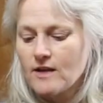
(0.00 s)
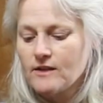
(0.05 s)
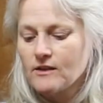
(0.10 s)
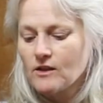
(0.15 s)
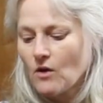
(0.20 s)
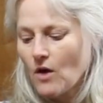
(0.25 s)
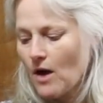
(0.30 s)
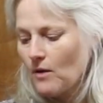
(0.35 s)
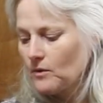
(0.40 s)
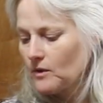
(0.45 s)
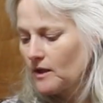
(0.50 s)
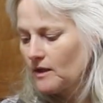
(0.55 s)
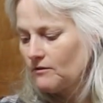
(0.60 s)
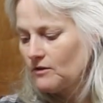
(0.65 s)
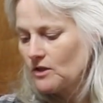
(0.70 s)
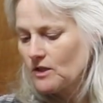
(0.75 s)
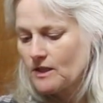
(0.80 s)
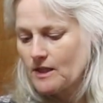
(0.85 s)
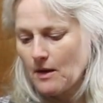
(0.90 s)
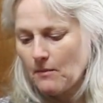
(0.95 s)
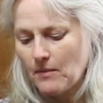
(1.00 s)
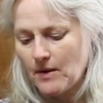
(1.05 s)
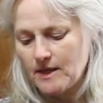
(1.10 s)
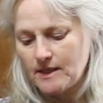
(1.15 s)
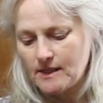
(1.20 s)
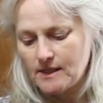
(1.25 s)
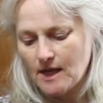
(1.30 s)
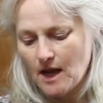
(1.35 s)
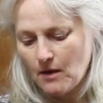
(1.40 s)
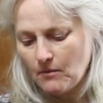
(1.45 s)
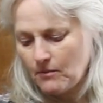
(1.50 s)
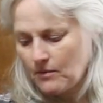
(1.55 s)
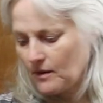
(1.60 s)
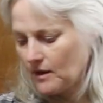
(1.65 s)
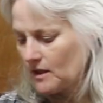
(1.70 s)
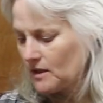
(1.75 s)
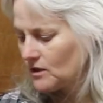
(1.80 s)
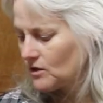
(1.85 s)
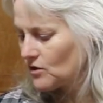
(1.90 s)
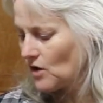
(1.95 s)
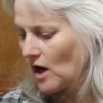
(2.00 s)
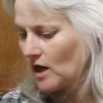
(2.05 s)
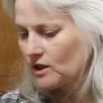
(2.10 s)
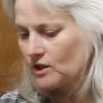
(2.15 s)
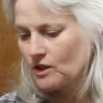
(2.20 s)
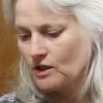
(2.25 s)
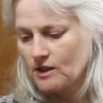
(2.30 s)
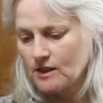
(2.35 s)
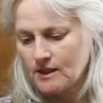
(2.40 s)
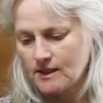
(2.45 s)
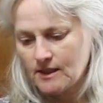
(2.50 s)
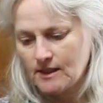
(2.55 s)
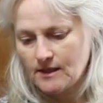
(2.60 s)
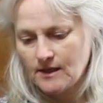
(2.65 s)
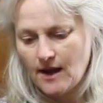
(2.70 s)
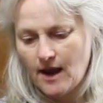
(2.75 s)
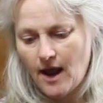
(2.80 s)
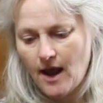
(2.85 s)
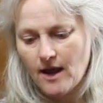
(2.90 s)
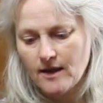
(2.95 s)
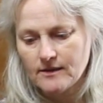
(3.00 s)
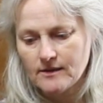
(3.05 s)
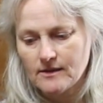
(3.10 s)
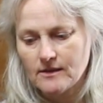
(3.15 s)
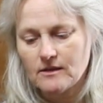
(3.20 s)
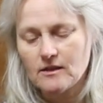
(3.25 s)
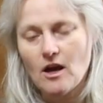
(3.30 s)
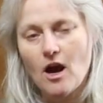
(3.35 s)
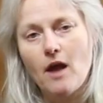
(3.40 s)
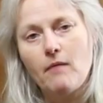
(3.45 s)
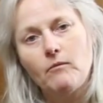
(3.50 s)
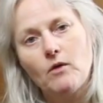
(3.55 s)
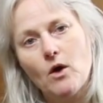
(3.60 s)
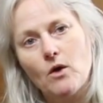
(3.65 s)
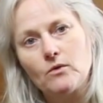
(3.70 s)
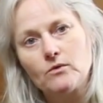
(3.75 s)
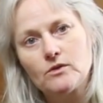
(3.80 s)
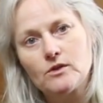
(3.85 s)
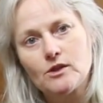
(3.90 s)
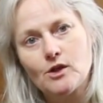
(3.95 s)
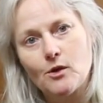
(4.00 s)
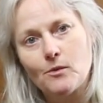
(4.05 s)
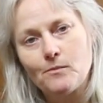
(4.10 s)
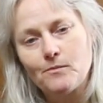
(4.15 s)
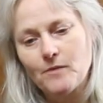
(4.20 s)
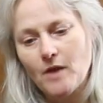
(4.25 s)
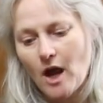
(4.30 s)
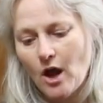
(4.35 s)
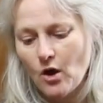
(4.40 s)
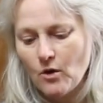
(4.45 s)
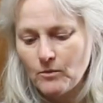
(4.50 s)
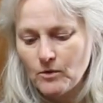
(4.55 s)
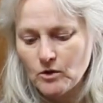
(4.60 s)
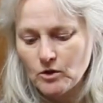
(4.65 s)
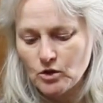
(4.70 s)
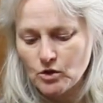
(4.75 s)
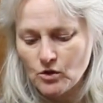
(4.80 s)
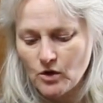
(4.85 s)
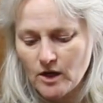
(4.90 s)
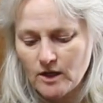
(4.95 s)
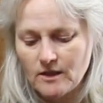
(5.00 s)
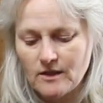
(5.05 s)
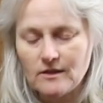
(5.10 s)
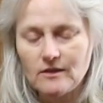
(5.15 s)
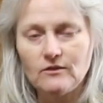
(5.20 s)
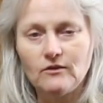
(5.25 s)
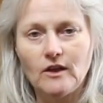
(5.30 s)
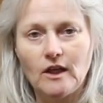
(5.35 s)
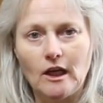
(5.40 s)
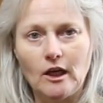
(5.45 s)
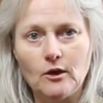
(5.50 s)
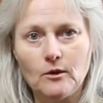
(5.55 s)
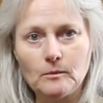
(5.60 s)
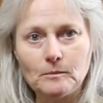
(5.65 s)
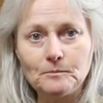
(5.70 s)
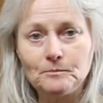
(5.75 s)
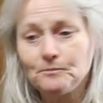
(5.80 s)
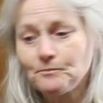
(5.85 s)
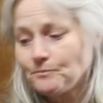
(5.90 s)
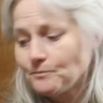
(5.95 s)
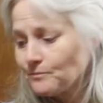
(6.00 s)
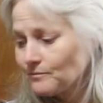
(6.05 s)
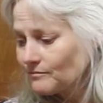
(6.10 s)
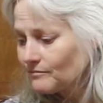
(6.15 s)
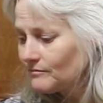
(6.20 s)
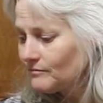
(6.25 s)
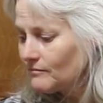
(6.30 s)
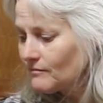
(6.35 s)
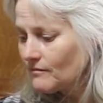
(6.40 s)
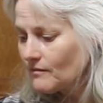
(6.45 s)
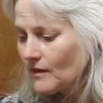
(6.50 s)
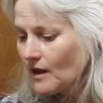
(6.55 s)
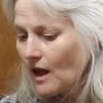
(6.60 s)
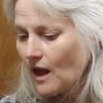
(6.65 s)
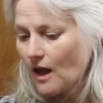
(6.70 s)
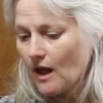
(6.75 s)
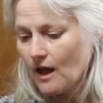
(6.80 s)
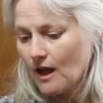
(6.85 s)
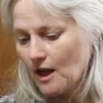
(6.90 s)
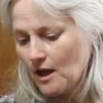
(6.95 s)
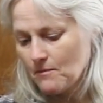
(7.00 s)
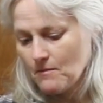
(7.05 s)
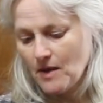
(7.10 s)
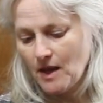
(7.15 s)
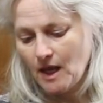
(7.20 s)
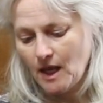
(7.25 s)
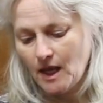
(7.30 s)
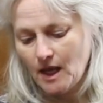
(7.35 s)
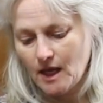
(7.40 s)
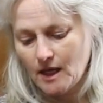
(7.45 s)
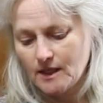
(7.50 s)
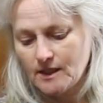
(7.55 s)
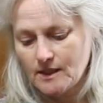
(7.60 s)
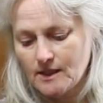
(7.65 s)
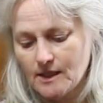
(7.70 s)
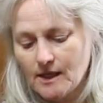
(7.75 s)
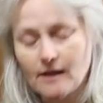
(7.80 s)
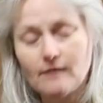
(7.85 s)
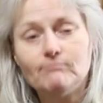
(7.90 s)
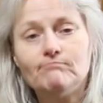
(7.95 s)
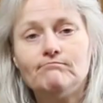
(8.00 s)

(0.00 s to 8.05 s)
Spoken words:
So I will give you step-by-step instructions as the time goes. So I hope you enjoyed this video, and